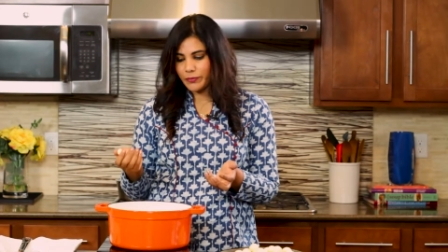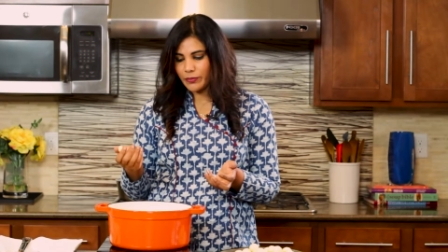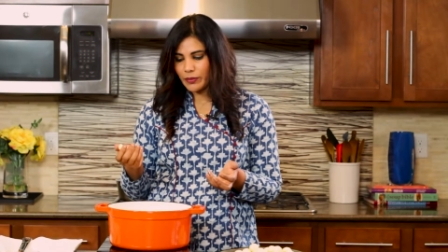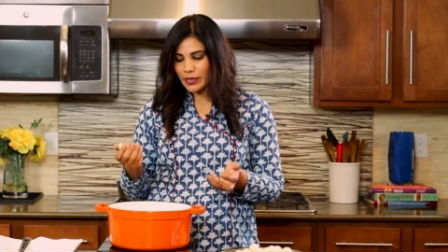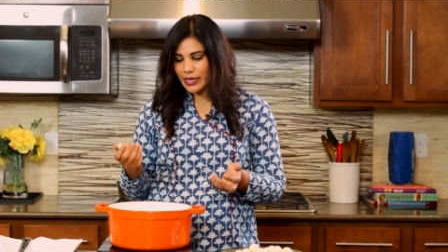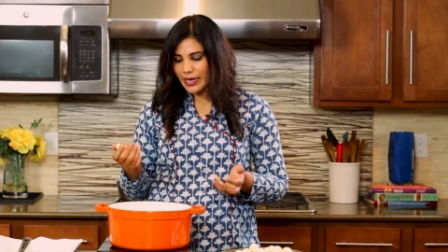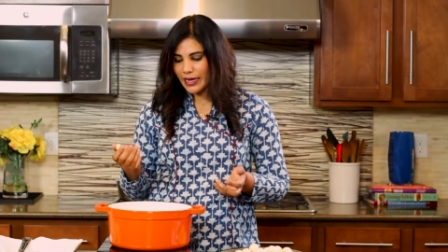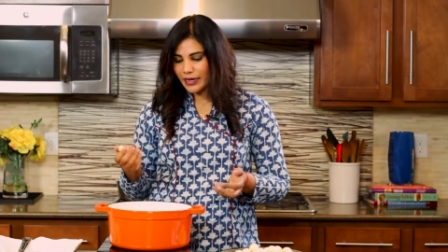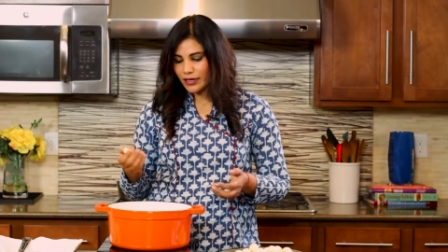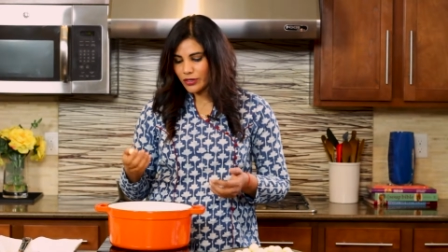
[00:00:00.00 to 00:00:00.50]

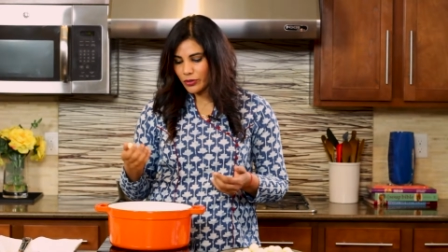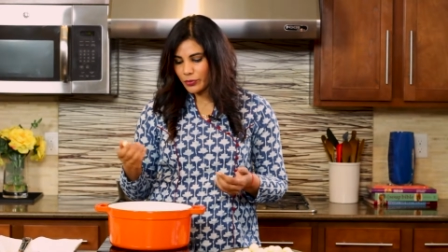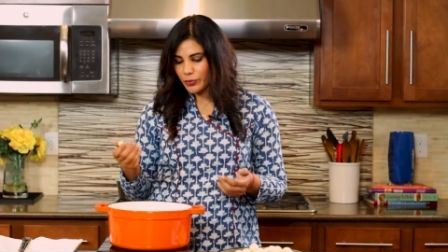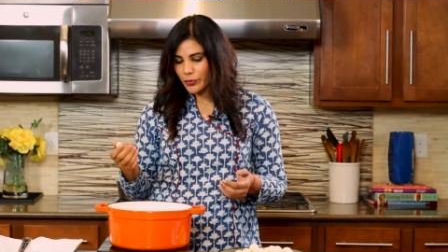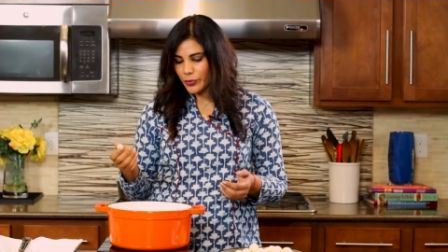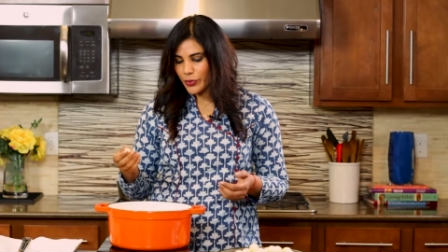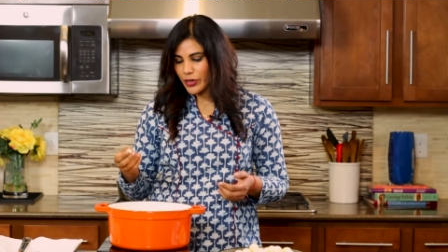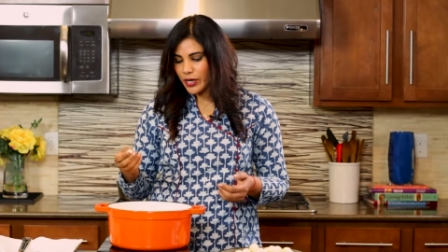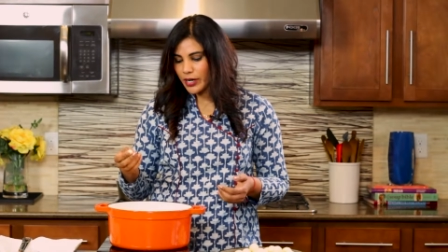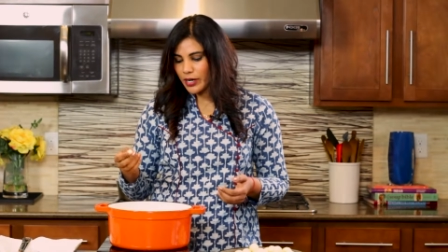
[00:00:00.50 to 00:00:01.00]
black or
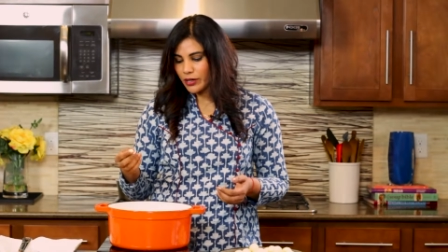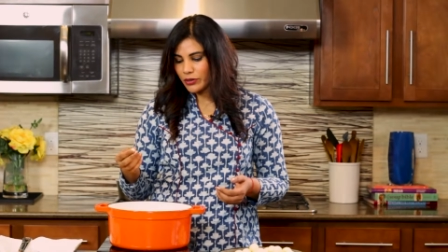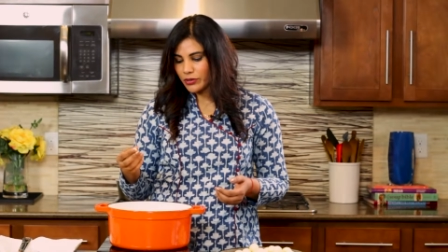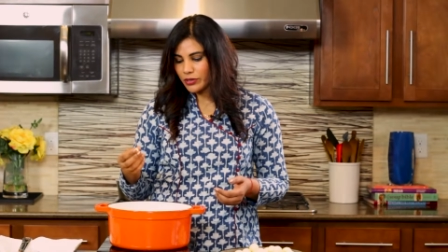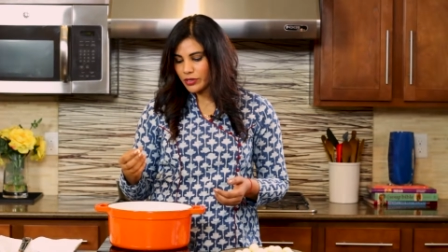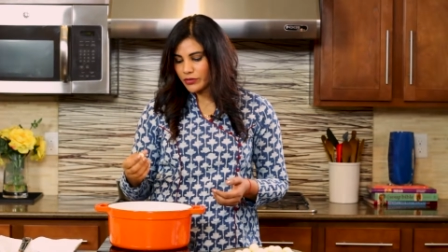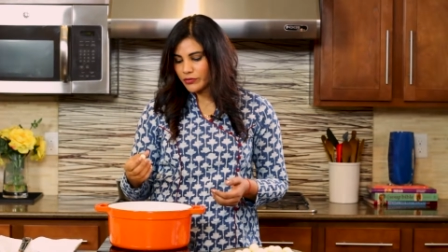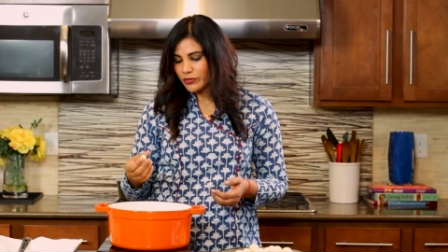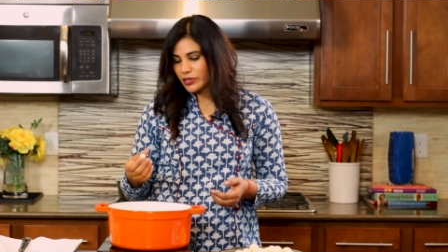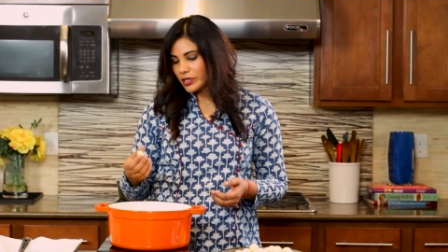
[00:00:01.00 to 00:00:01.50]

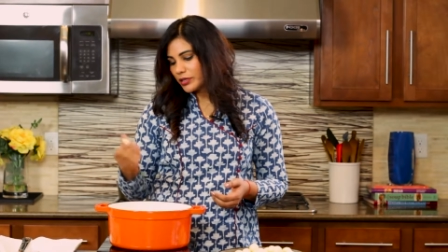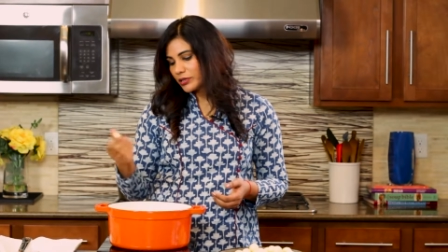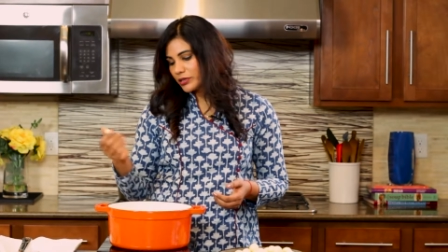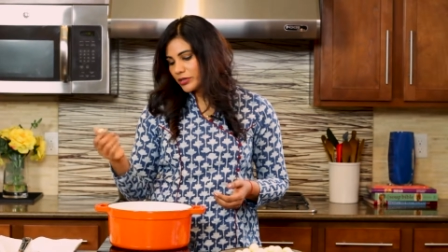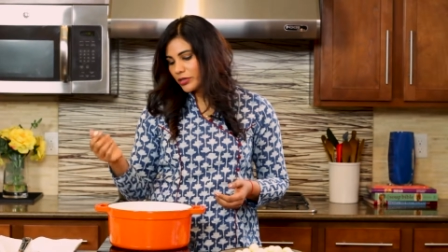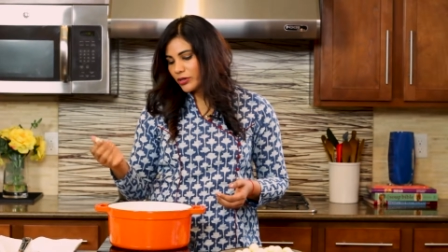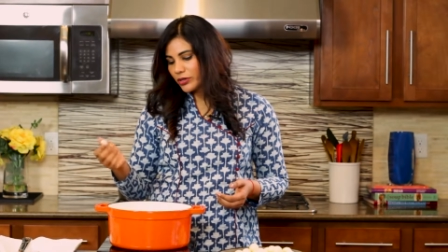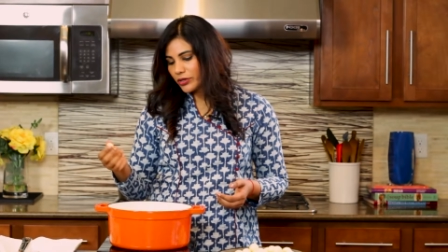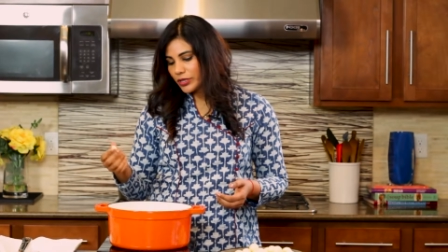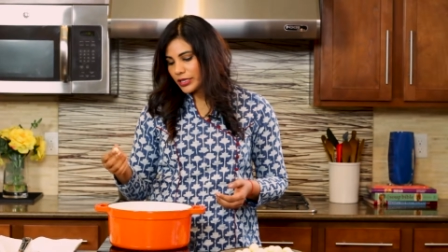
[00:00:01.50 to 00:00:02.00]
brown,
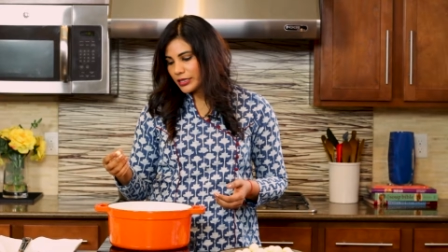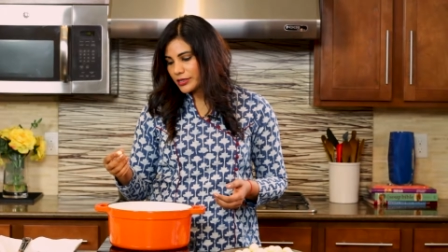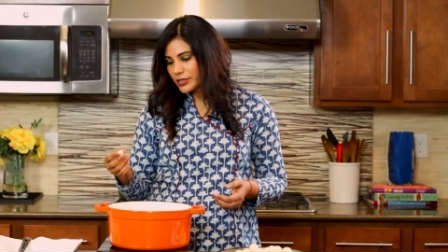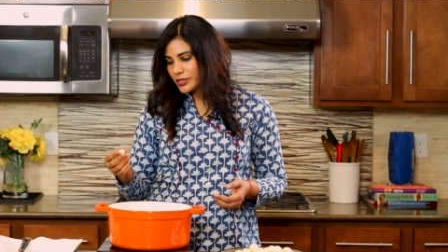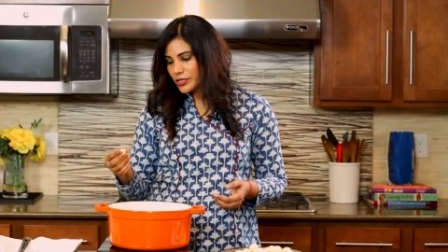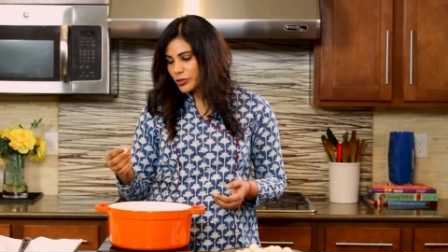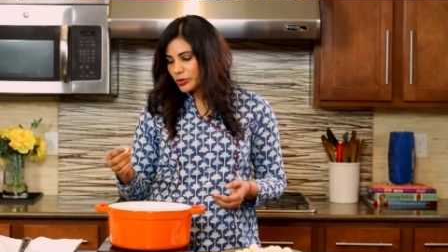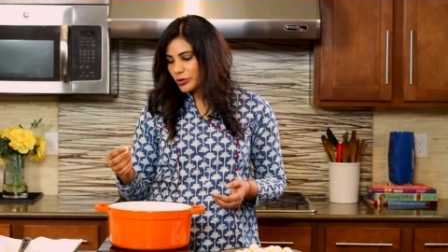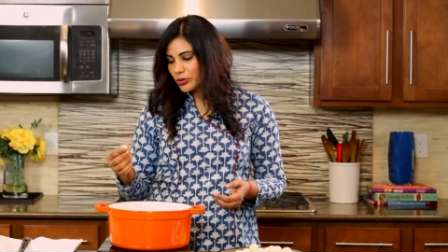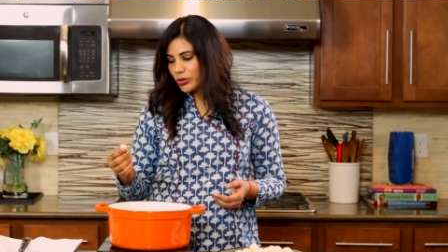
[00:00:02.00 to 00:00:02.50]
the oil
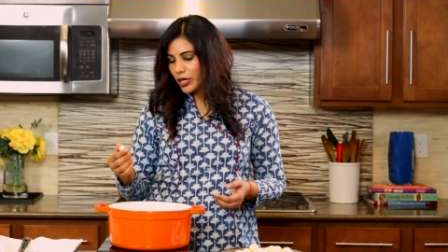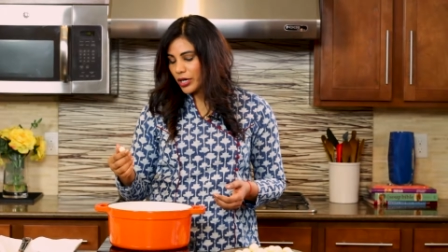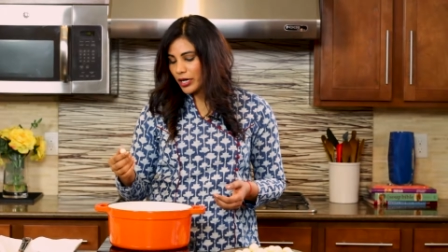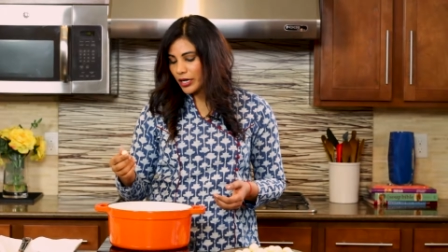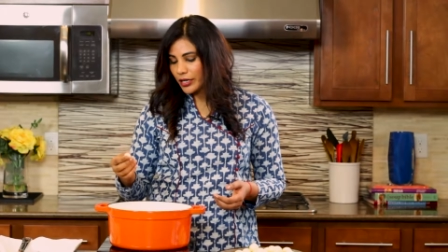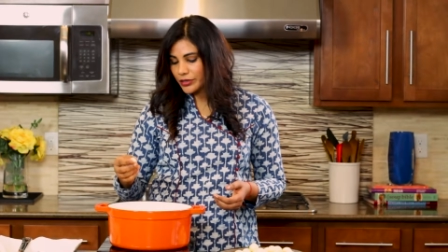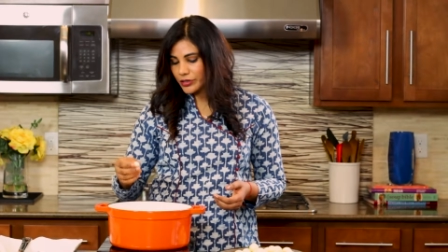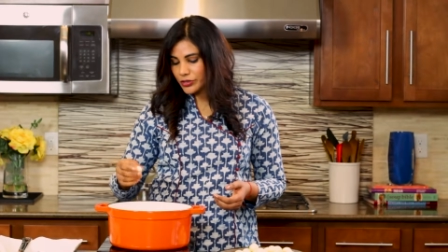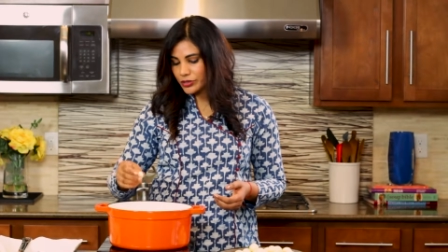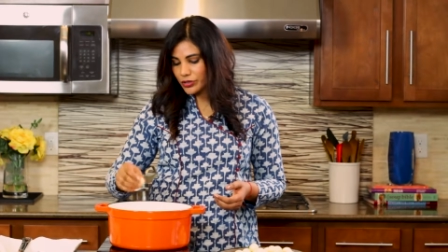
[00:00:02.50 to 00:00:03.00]
is too hot.